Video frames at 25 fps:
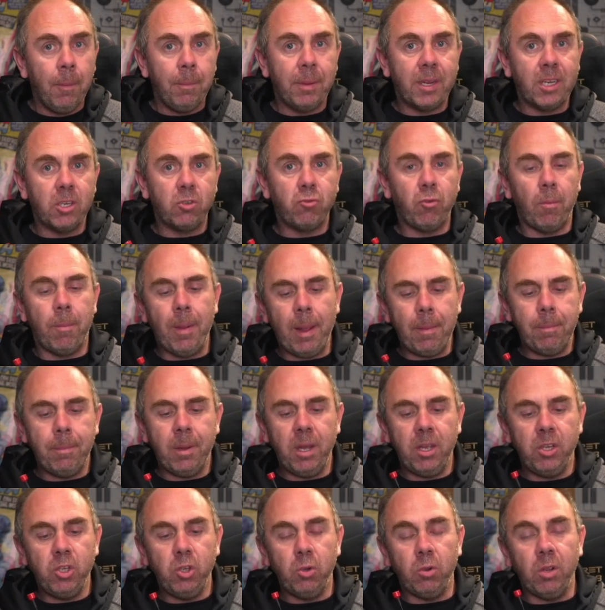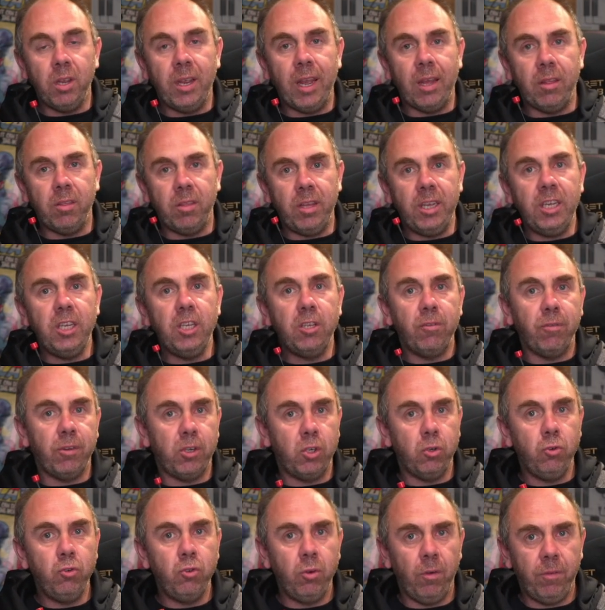Because remember, you can get these for
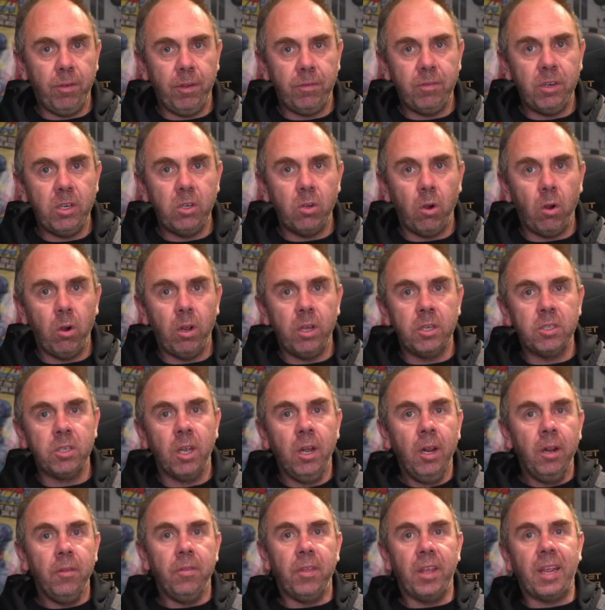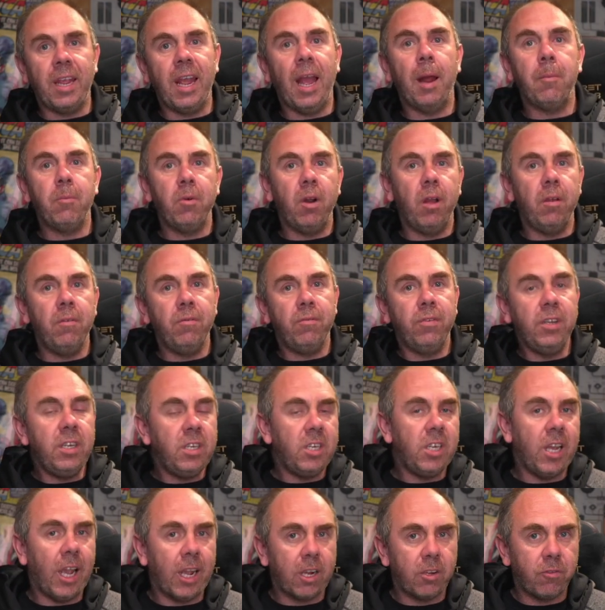$250, the camera and
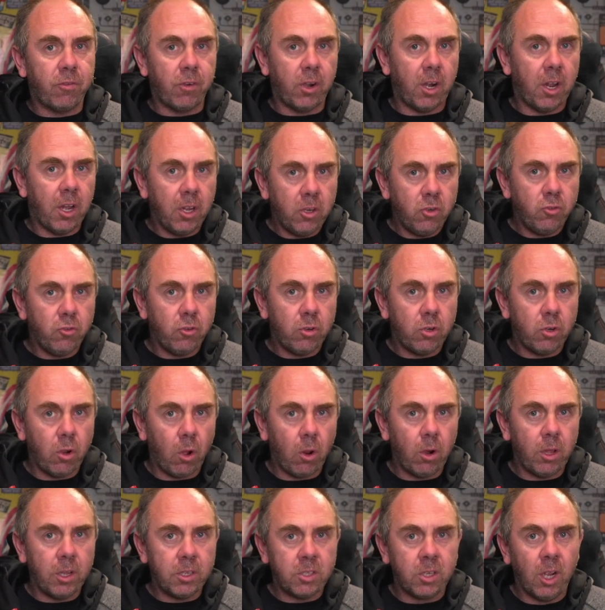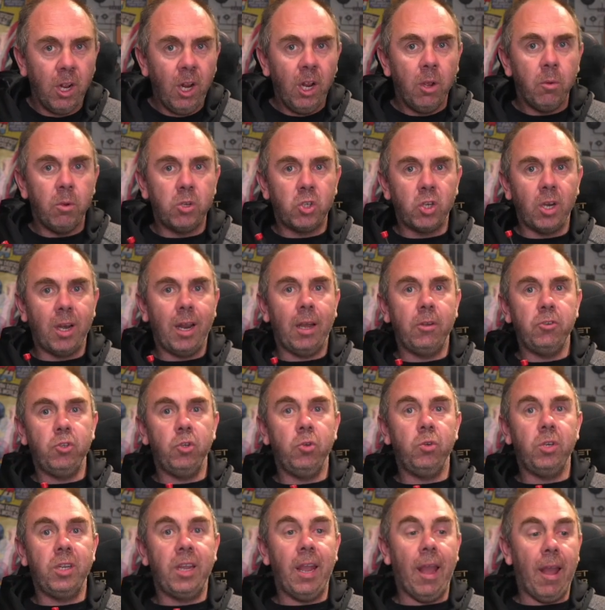VTX for $100, which allows you
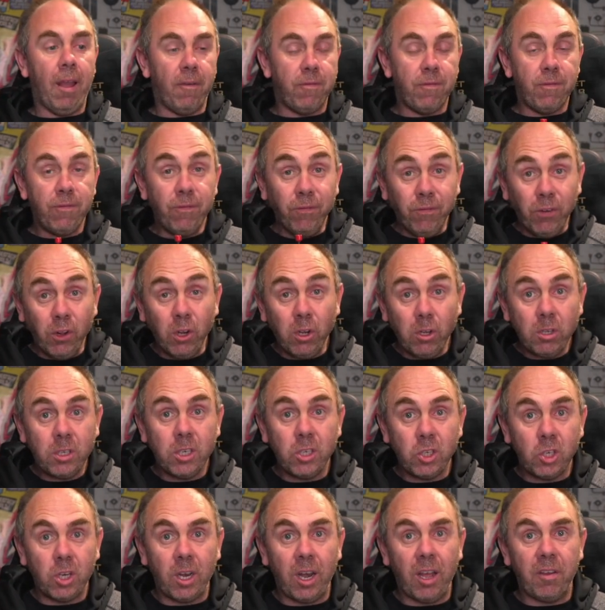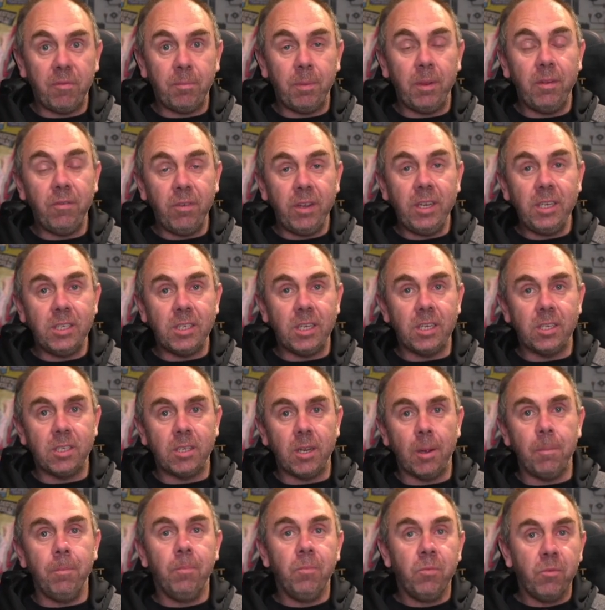to get a full digital FPV
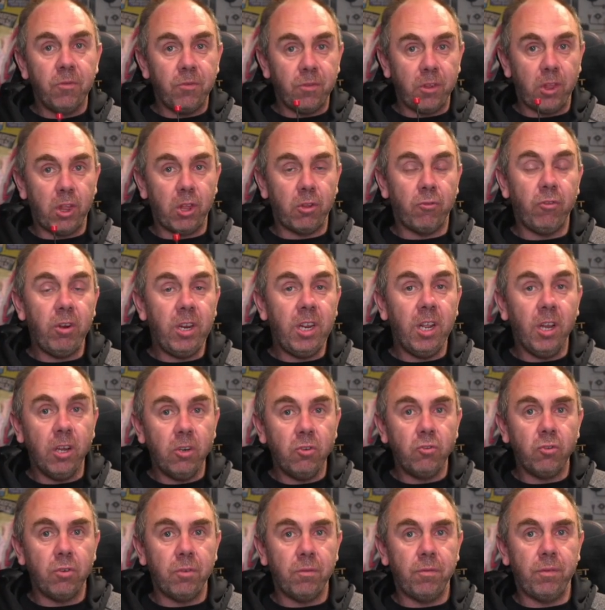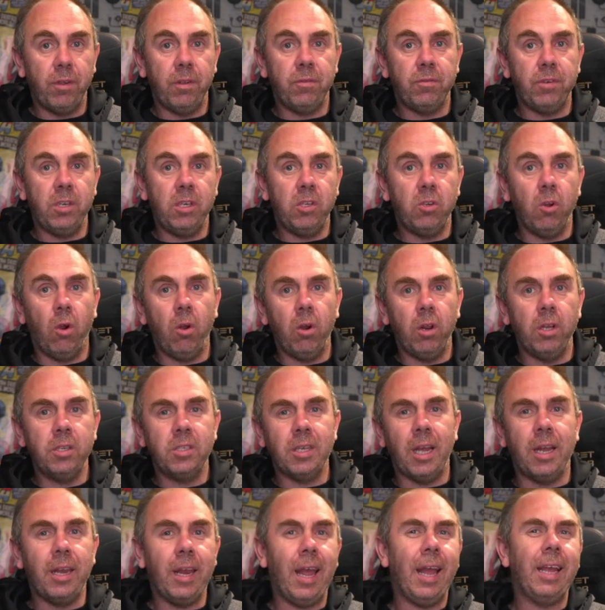system for $350,
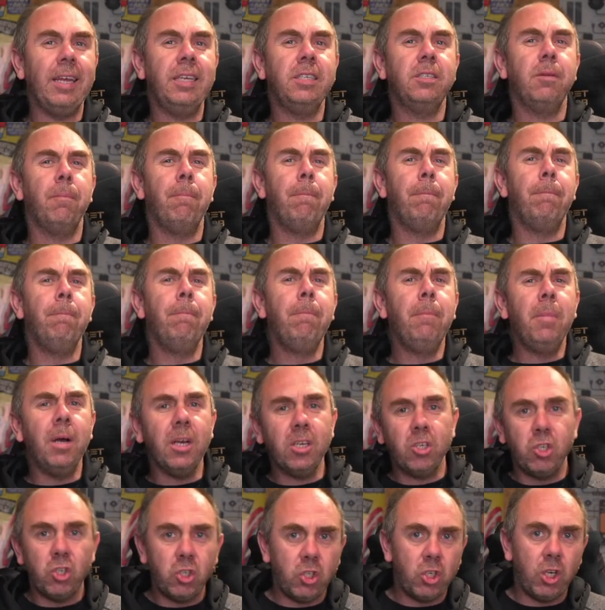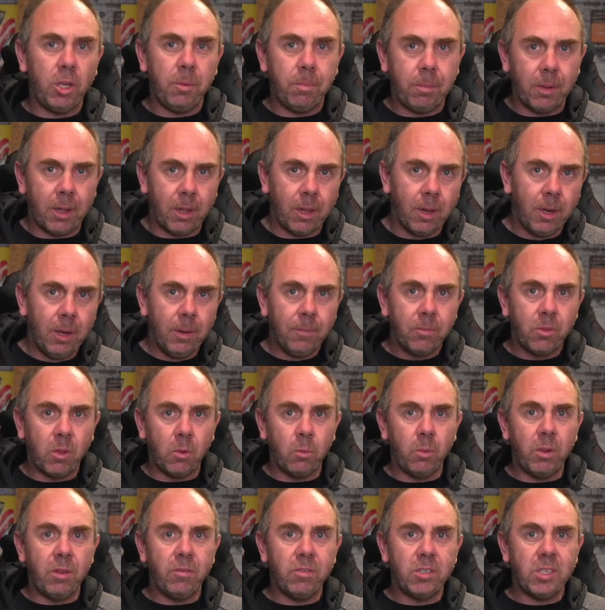and that is much cheaper
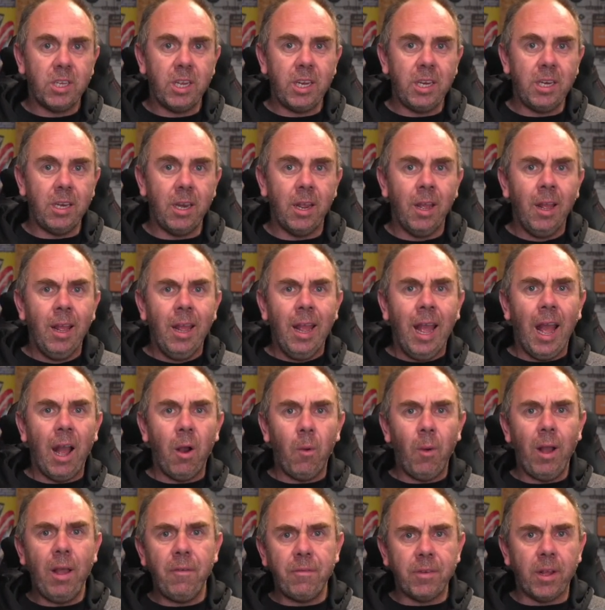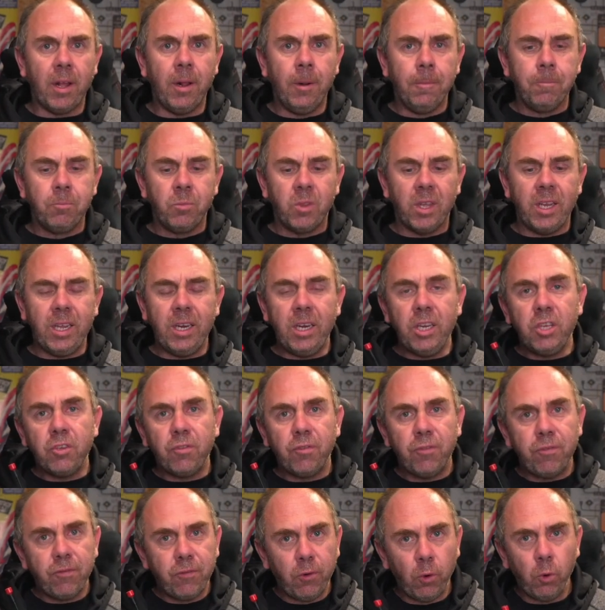than we've seen. However, it is
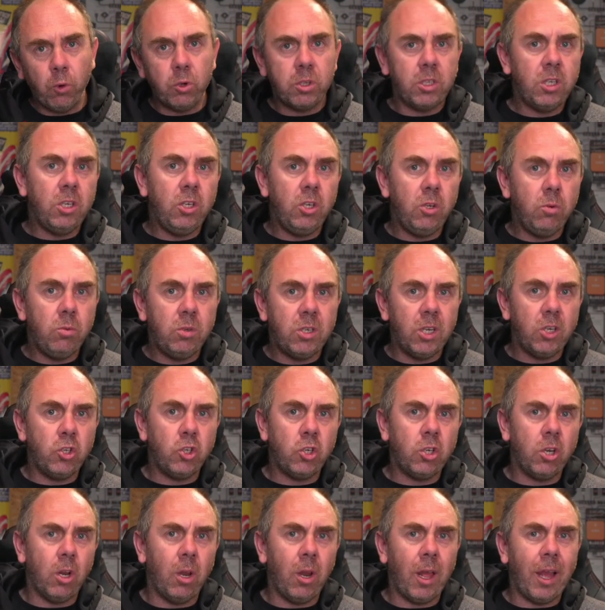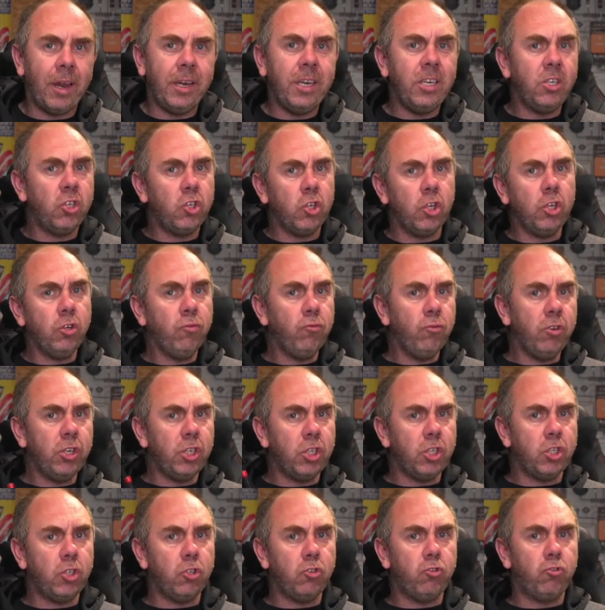forcing you digital and it just
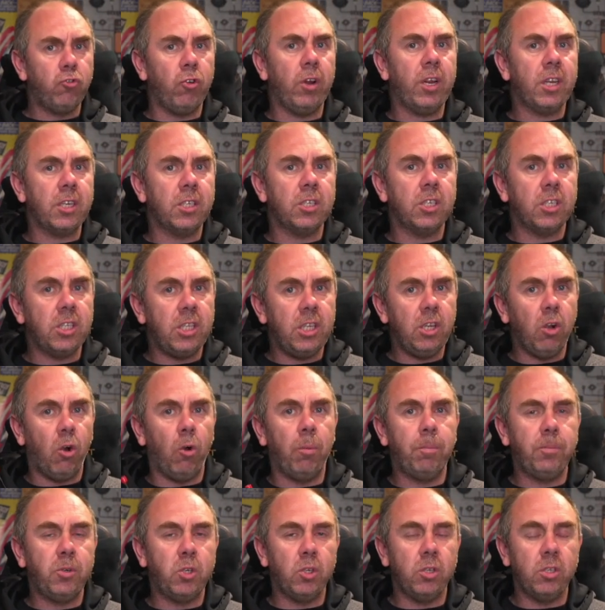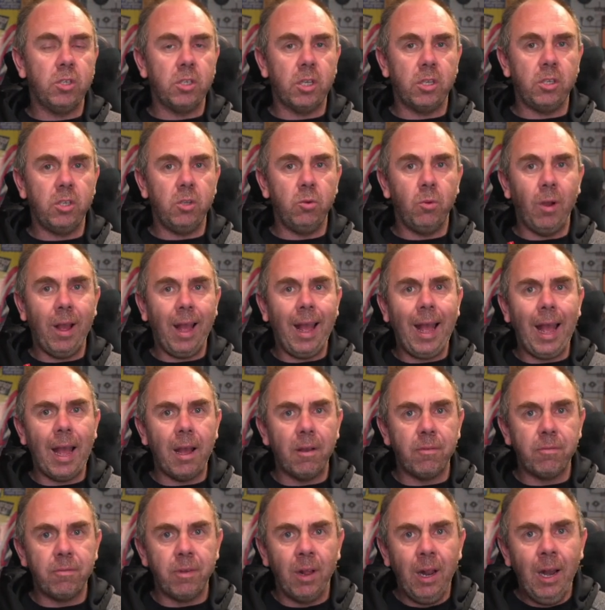restricts the options that you
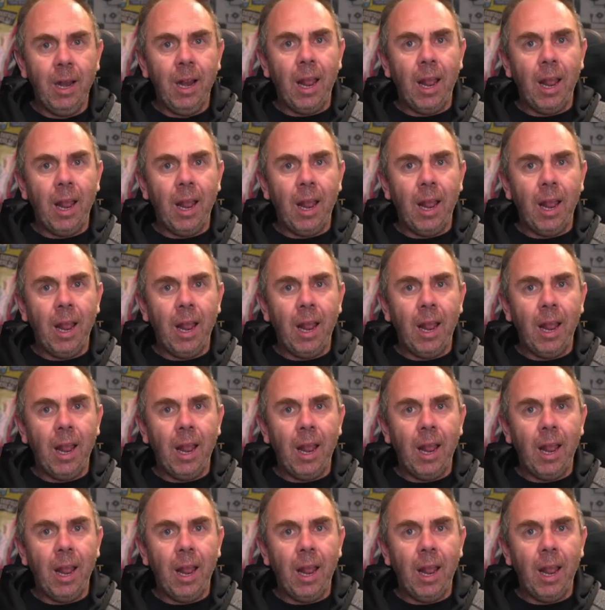have.